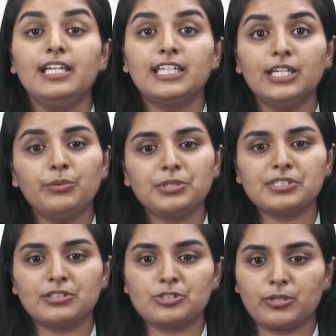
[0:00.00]
Keyword
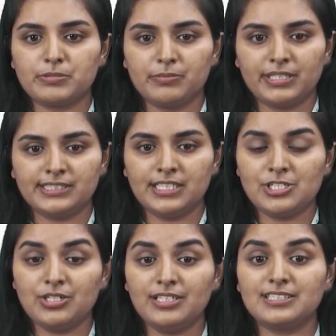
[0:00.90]
search
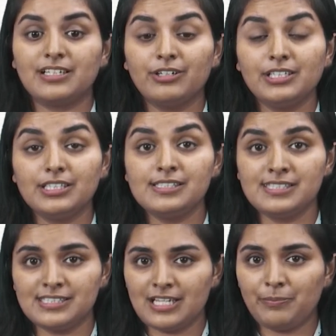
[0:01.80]
optimization is a critical
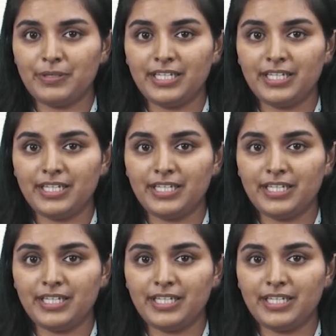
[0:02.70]
step